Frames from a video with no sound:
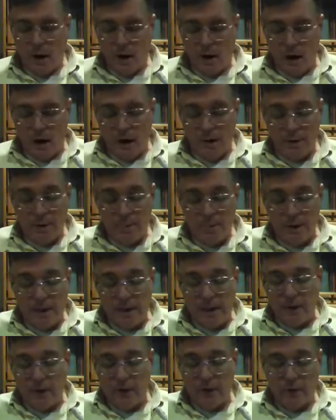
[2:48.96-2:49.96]
The
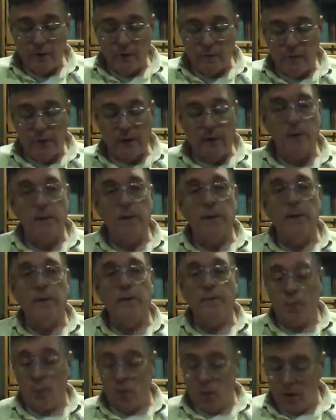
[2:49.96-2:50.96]
BH in the middle is
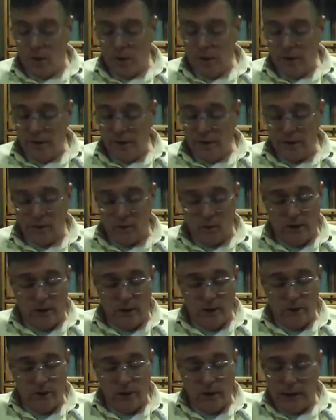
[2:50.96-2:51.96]
broad. It's
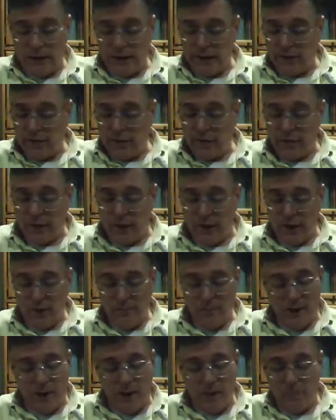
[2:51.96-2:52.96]
surrounded on each side
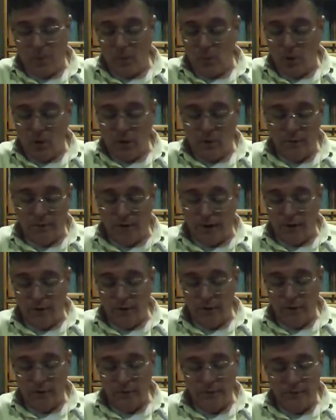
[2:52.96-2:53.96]
by broad
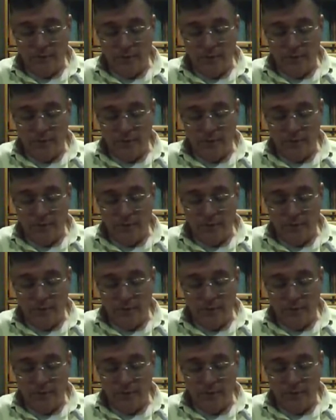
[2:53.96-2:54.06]
vowels.